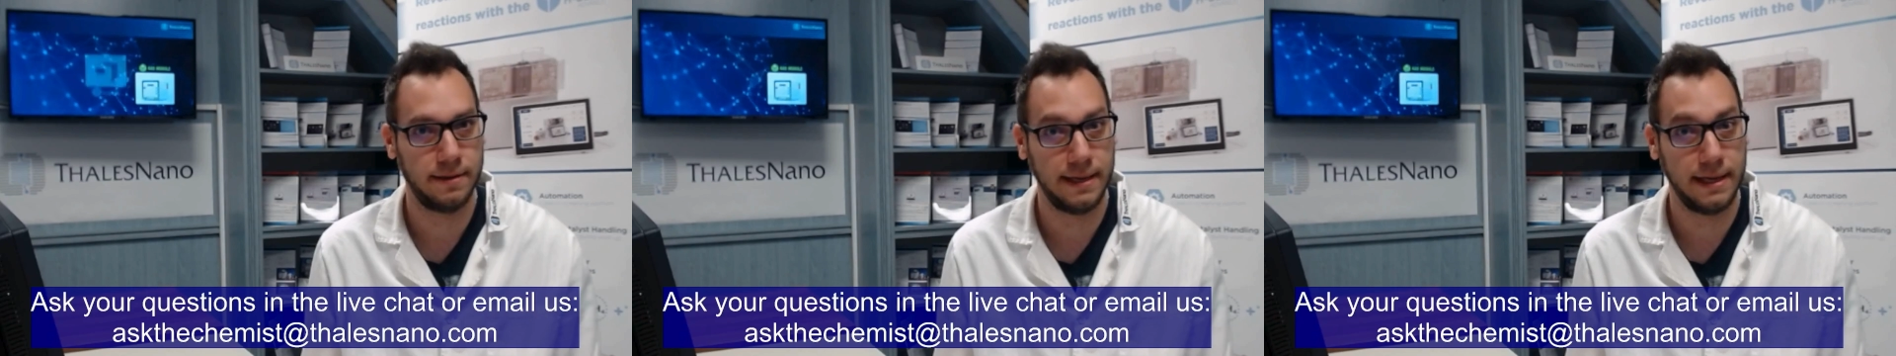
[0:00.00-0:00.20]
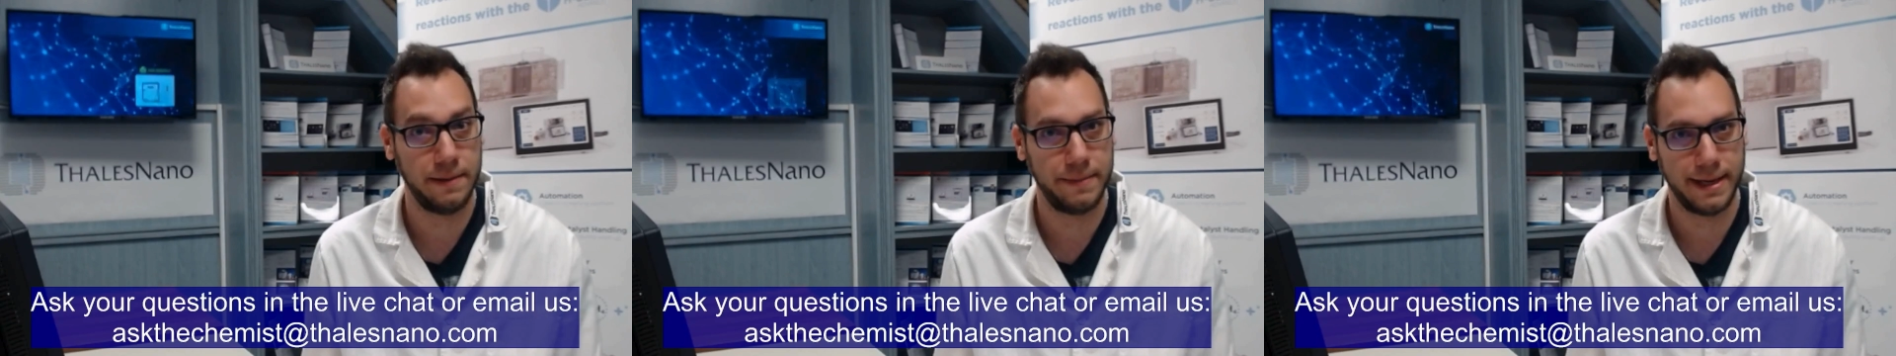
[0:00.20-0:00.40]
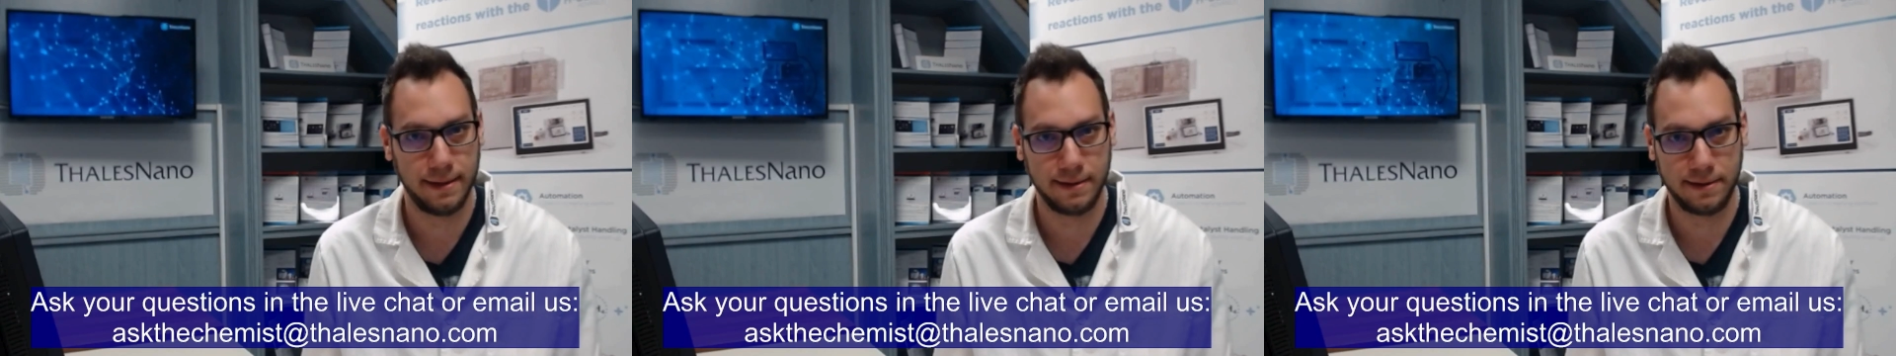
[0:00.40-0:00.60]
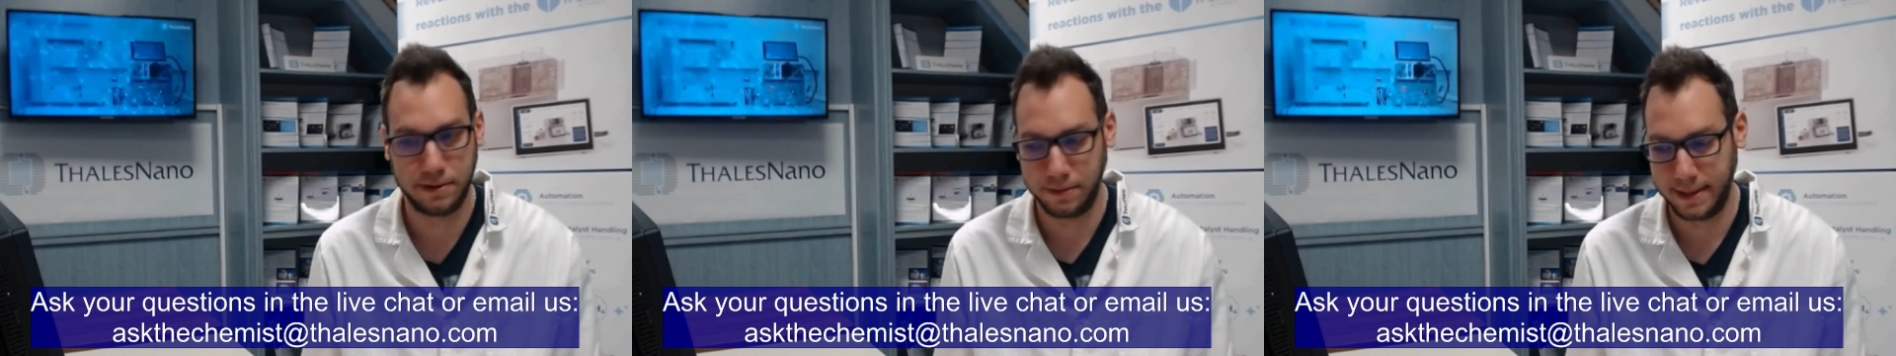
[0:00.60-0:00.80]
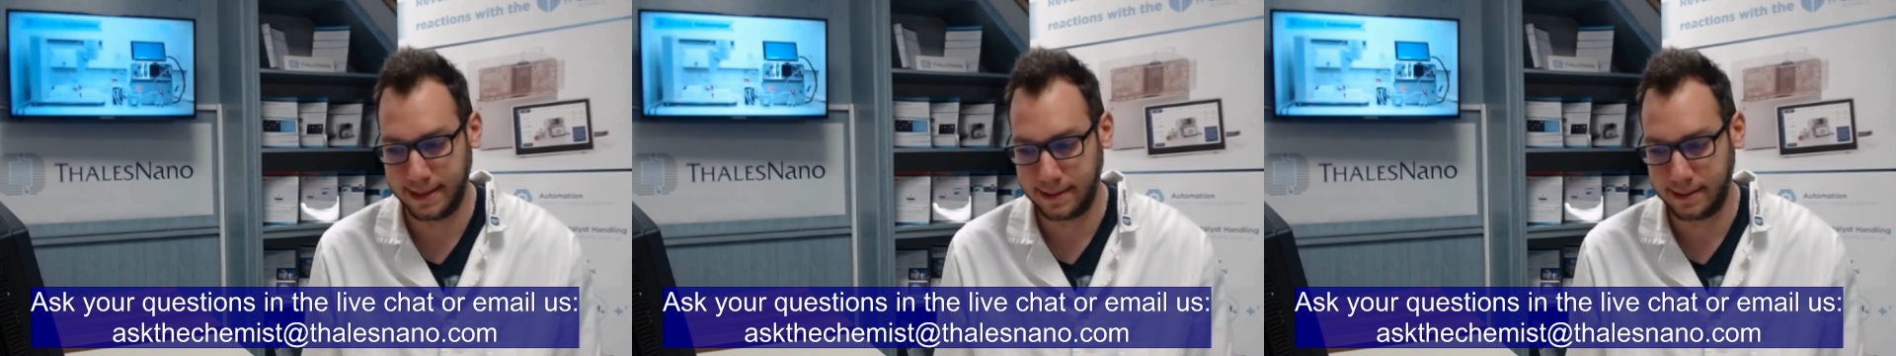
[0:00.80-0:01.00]
email to
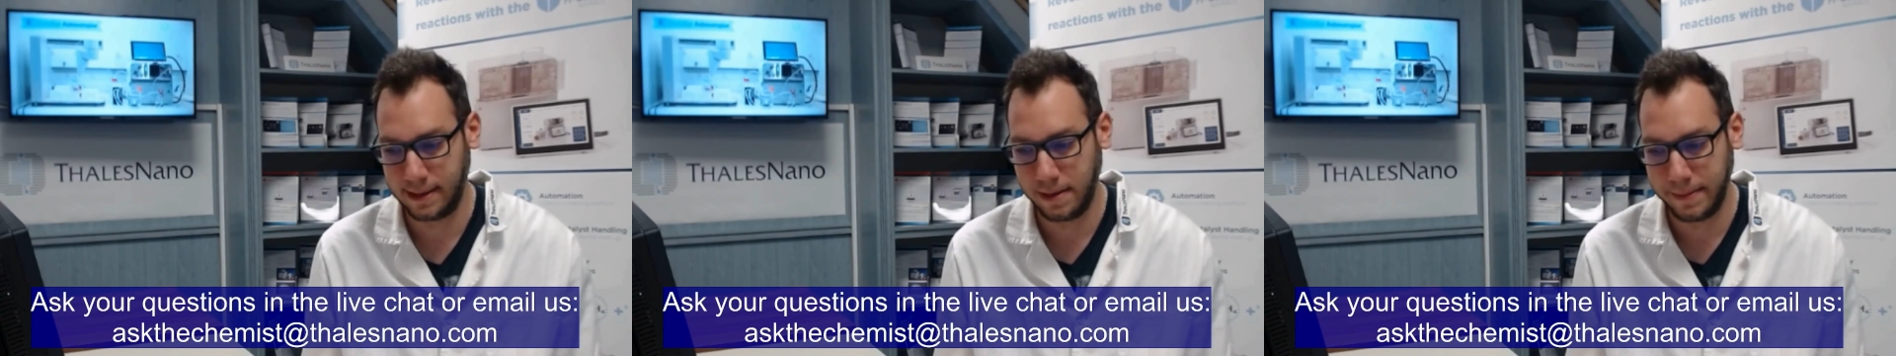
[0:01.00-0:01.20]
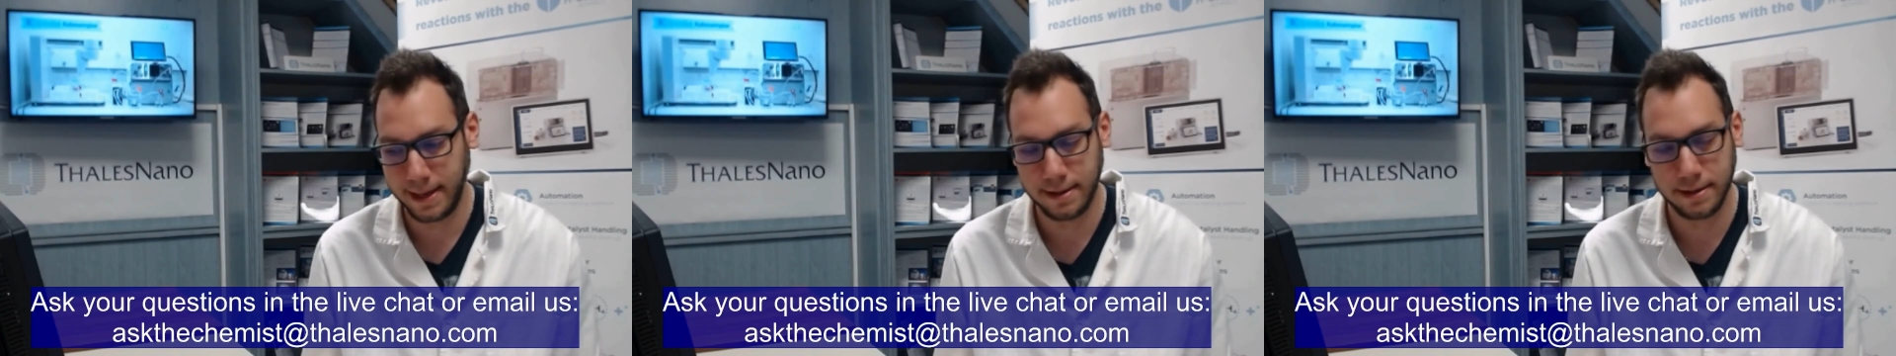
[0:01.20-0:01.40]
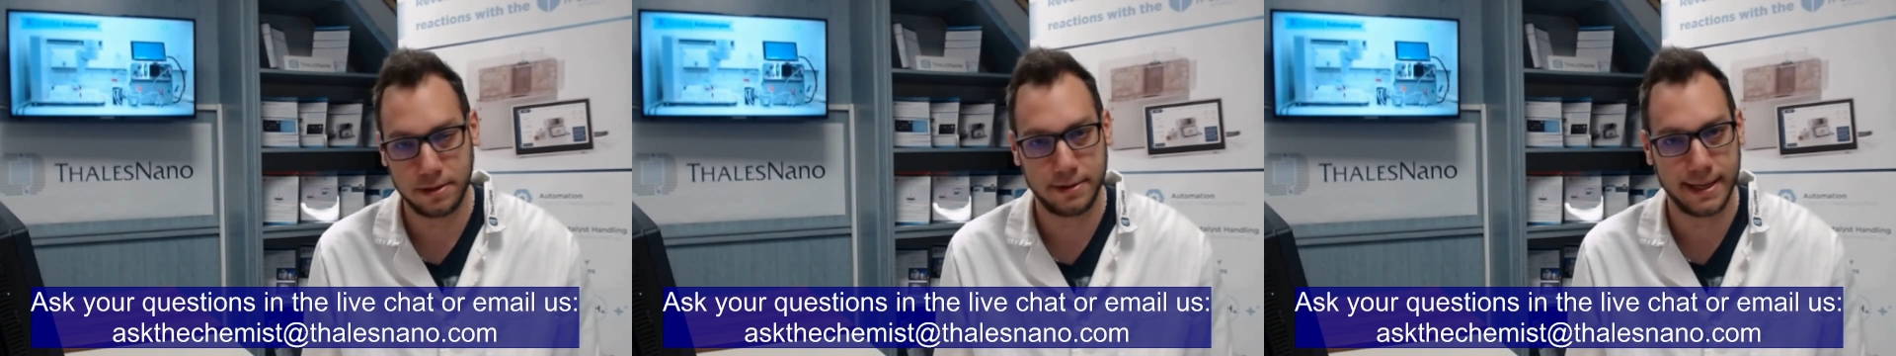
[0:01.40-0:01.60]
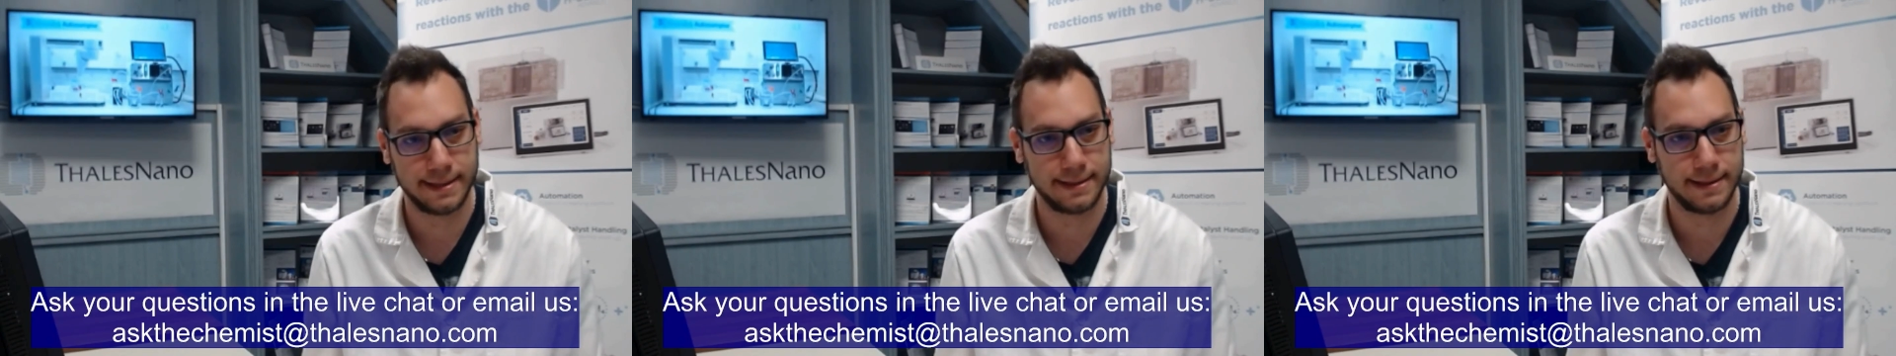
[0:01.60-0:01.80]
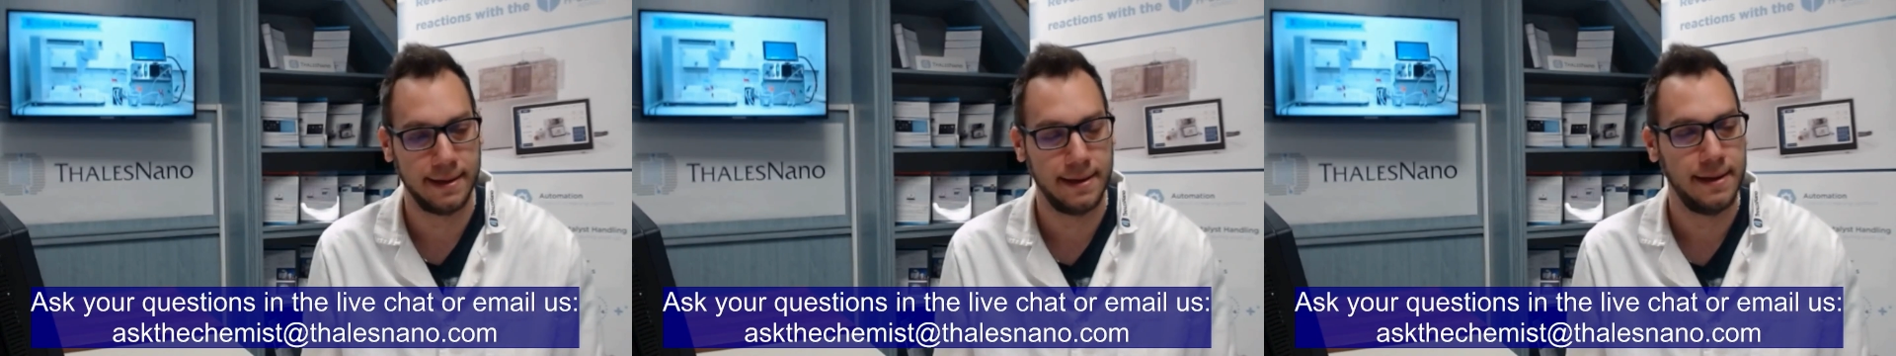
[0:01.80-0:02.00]
this email address.